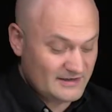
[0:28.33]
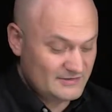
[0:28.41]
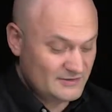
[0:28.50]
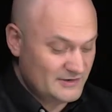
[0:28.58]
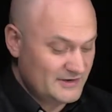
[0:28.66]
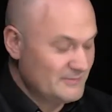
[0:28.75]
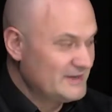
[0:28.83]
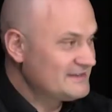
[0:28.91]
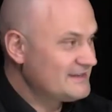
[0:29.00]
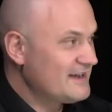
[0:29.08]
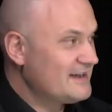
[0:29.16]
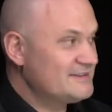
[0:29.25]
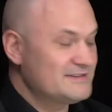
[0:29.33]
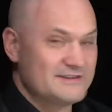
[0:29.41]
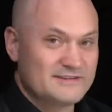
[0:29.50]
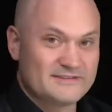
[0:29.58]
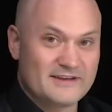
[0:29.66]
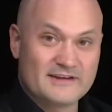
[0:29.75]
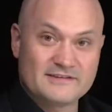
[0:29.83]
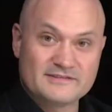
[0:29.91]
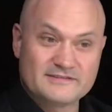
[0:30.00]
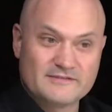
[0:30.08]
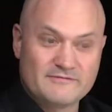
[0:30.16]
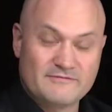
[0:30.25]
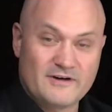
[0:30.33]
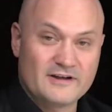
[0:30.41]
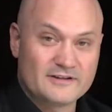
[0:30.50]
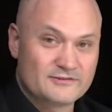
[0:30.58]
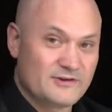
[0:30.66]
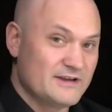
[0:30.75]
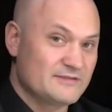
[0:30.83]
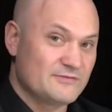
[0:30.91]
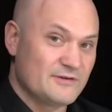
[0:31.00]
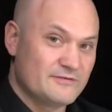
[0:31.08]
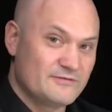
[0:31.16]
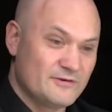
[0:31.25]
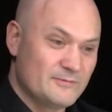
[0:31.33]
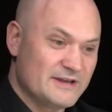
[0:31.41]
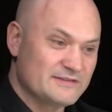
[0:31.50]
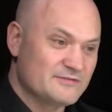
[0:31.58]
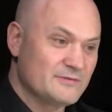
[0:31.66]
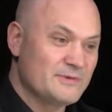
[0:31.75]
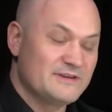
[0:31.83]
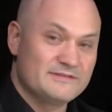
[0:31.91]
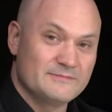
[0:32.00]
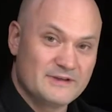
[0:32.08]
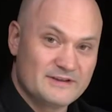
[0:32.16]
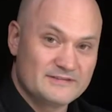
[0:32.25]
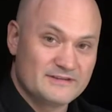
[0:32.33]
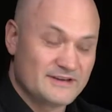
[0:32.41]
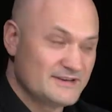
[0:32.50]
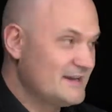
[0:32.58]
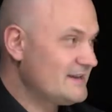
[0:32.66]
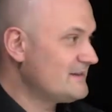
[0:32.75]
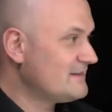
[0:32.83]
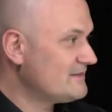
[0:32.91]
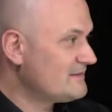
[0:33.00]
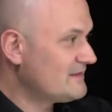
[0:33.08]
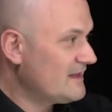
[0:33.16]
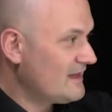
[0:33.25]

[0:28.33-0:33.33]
Joining me today to discuss file transfer formats for PCB design data is